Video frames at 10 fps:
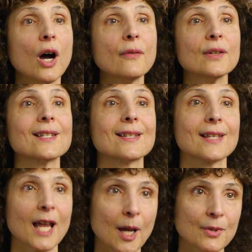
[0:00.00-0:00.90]
often
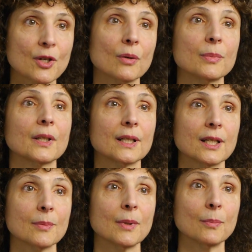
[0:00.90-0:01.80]
zaps our
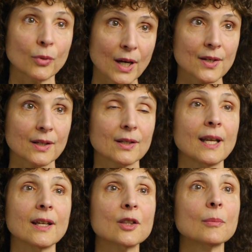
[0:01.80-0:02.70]
ability to be present
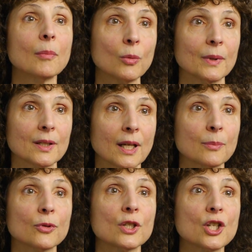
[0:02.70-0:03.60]
and in the moment
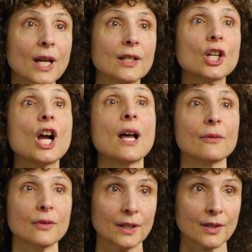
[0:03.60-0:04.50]
and project
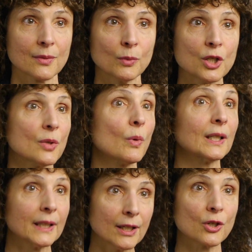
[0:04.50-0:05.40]
confidence, which is
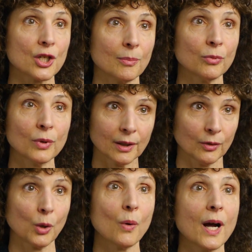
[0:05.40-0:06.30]
what leadership really
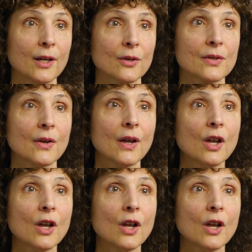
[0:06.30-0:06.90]
requires.